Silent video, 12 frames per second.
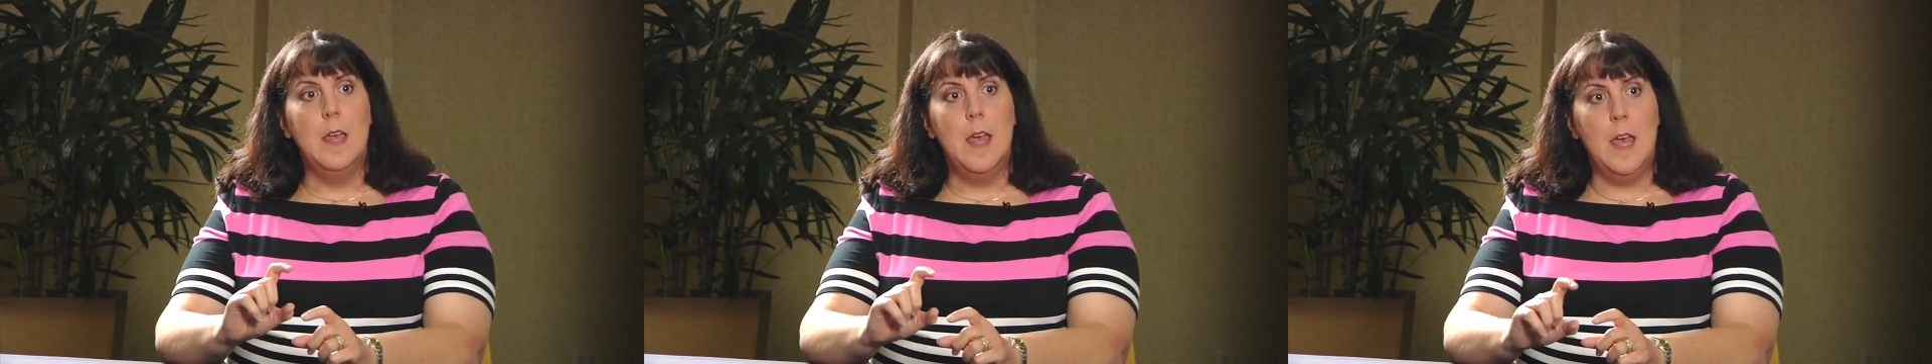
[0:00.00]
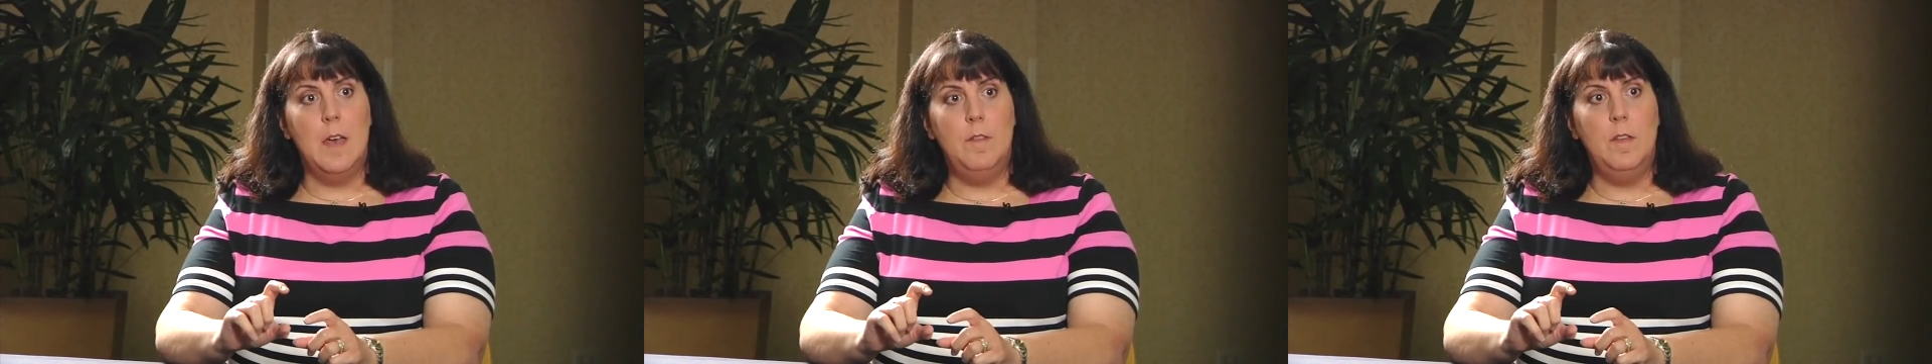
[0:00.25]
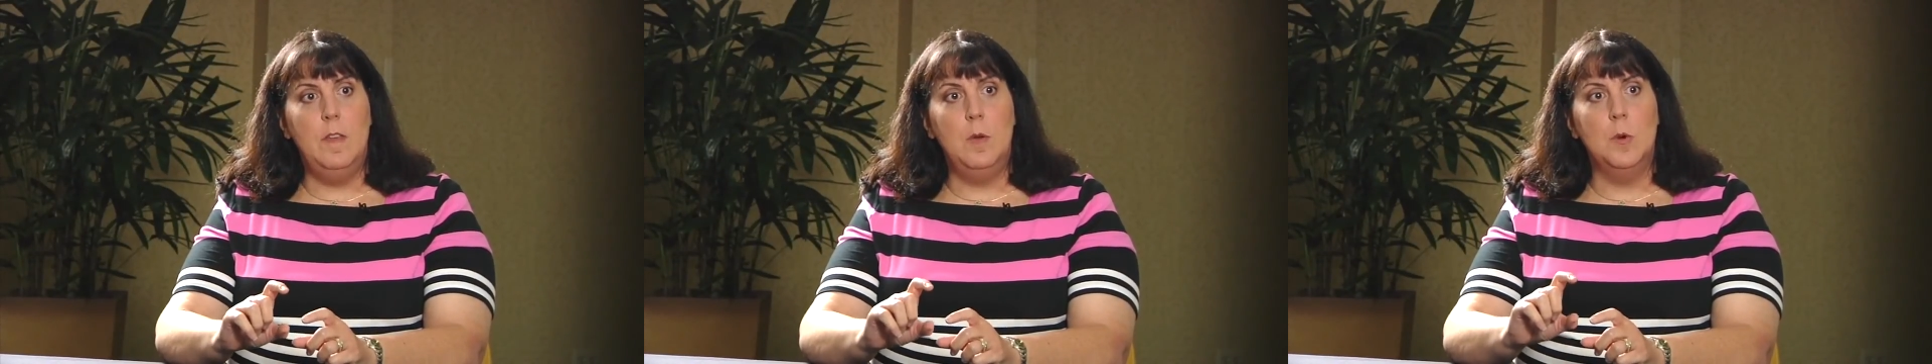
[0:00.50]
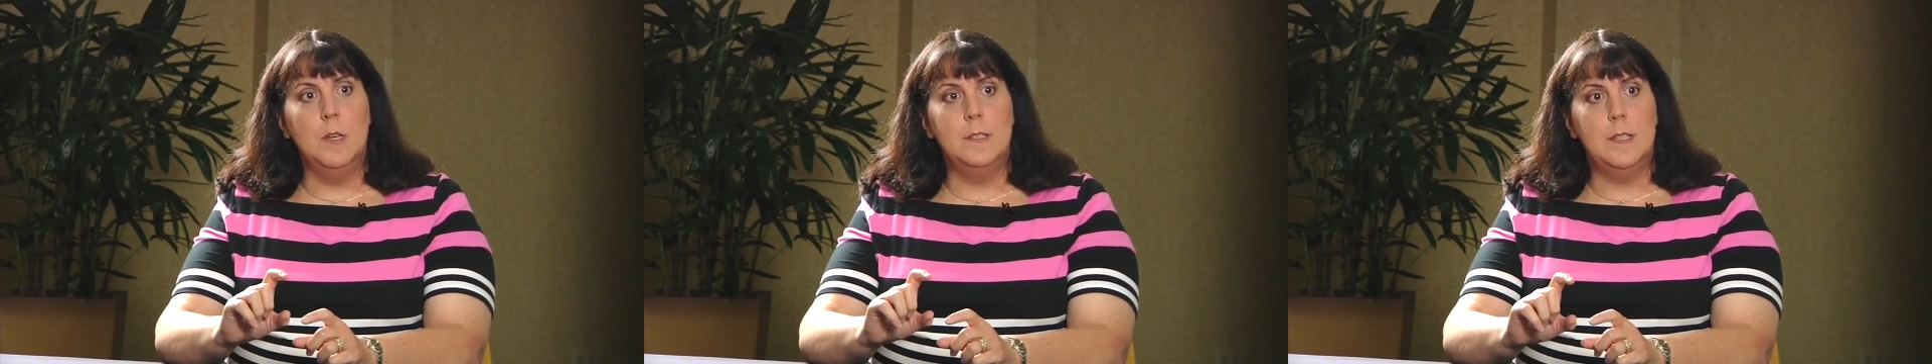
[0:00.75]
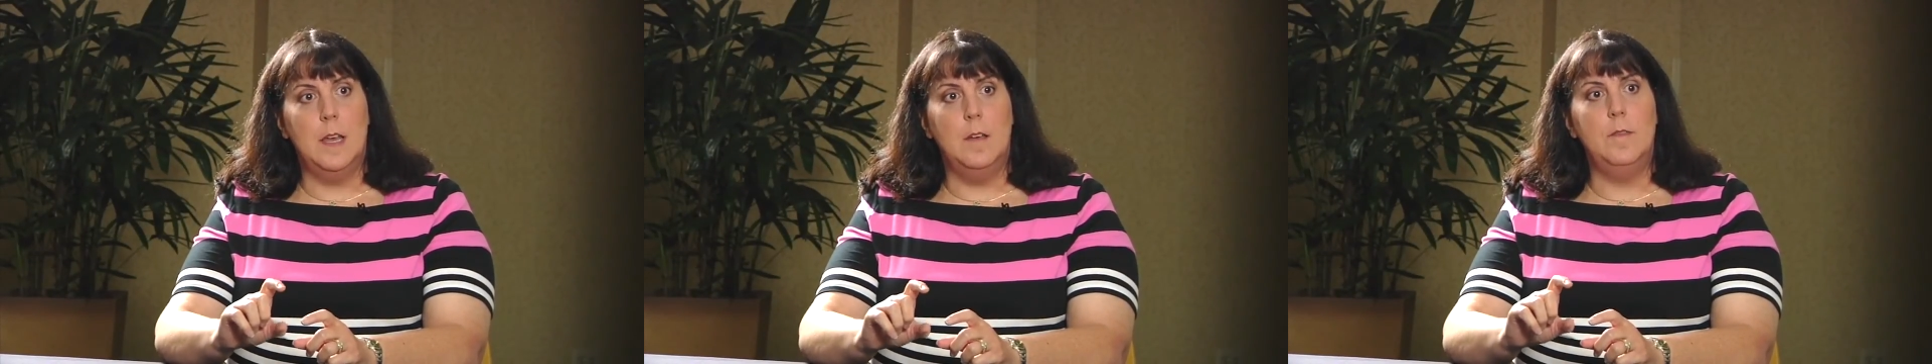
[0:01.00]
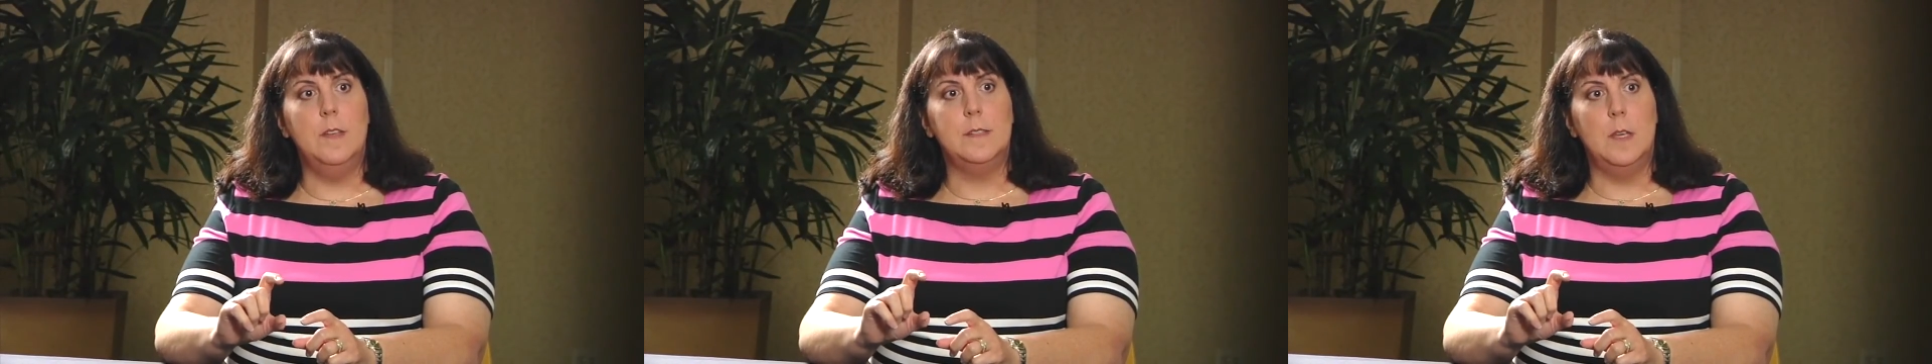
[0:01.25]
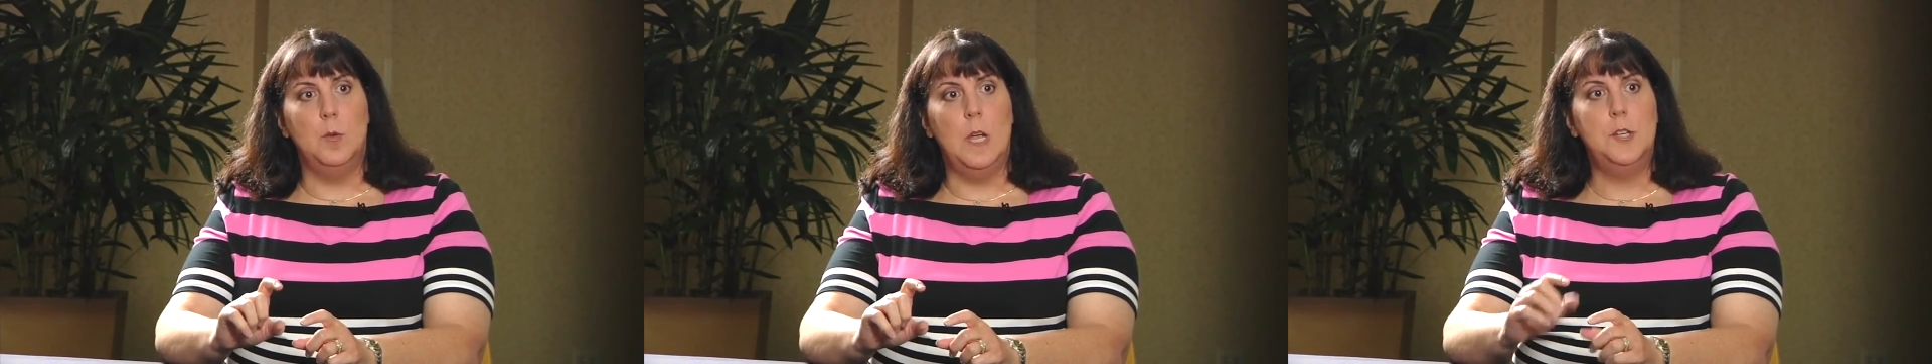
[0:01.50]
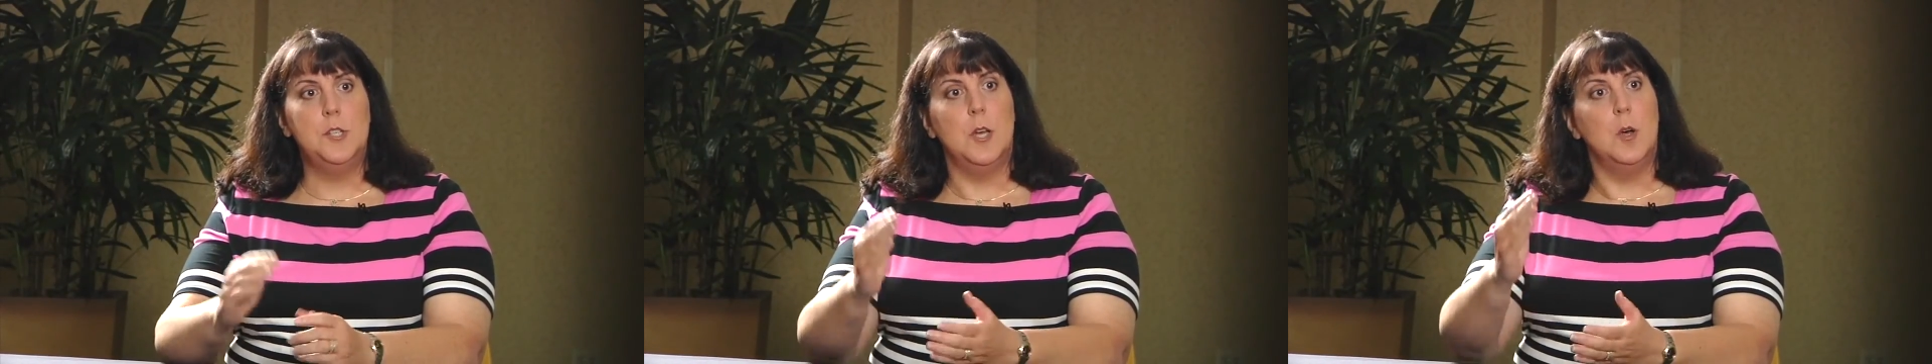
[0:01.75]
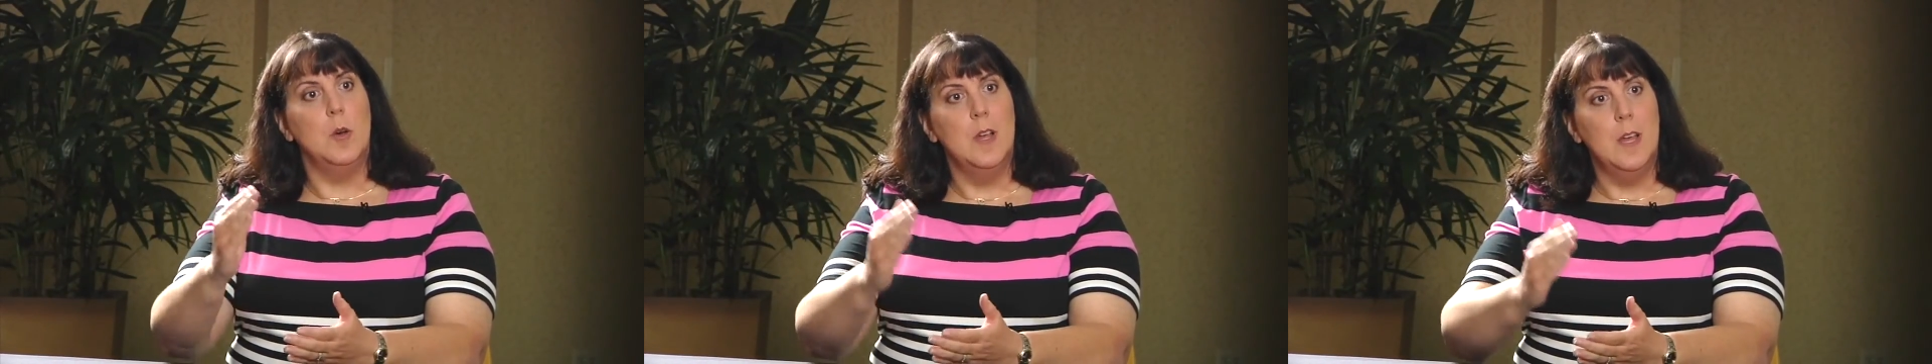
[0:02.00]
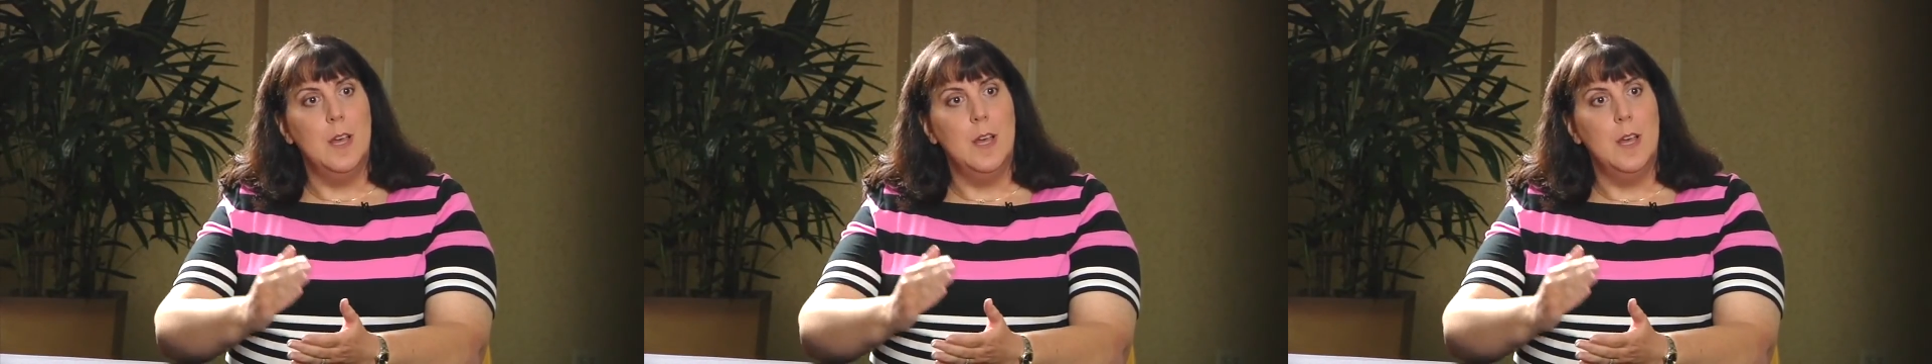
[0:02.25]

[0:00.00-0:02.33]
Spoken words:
FEV1 to FVC ratio